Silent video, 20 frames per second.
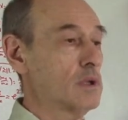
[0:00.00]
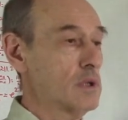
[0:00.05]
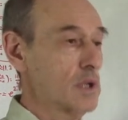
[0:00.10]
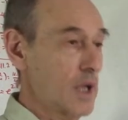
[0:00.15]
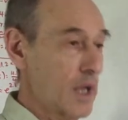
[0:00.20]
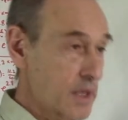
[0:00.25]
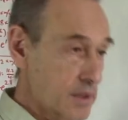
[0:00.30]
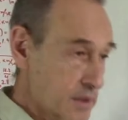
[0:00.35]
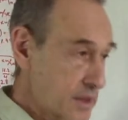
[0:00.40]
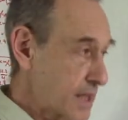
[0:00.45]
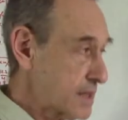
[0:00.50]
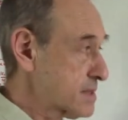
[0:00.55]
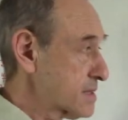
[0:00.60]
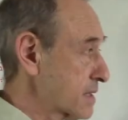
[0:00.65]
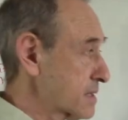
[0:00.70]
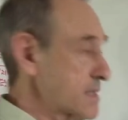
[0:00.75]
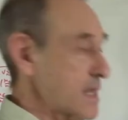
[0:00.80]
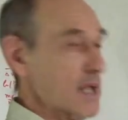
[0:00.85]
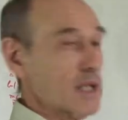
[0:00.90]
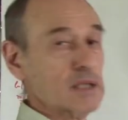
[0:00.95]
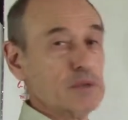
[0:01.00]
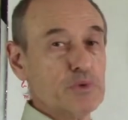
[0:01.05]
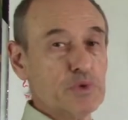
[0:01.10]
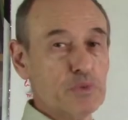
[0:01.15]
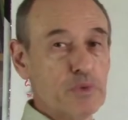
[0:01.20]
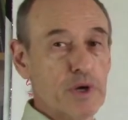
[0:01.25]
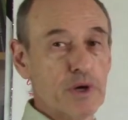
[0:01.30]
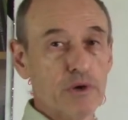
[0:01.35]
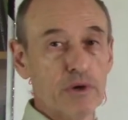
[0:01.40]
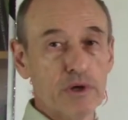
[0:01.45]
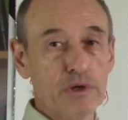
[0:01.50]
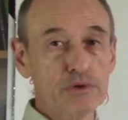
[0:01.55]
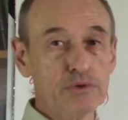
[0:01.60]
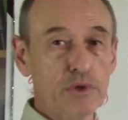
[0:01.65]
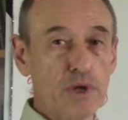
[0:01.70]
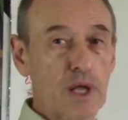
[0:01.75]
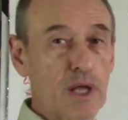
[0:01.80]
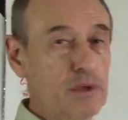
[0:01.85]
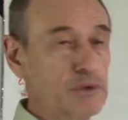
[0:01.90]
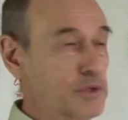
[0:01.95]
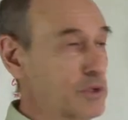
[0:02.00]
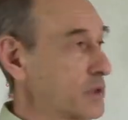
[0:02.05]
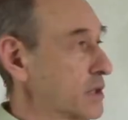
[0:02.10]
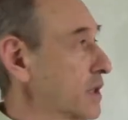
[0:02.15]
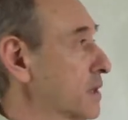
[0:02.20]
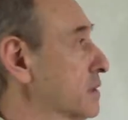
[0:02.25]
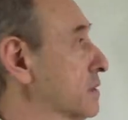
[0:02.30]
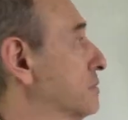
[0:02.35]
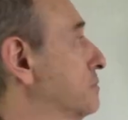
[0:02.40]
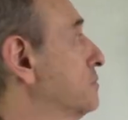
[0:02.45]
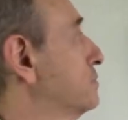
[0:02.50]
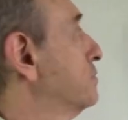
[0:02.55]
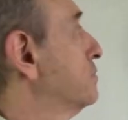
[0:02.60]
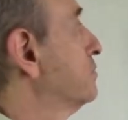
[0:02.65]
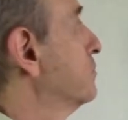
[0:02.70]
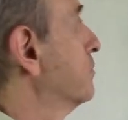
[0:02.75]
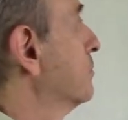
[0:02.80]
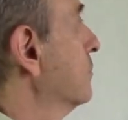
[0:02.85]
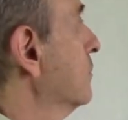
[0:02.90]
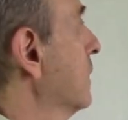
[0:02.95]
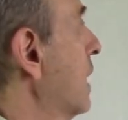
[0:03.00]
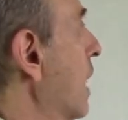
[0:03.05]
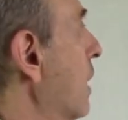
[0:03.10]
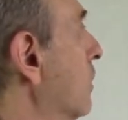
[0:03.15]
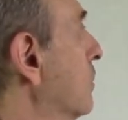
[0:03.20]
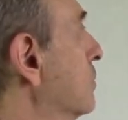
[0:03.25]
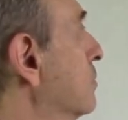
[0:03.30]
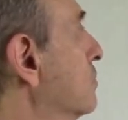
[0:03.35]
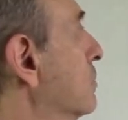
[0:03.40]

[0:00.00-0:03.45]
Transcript: And that's exactly what we are going to calculate. Now,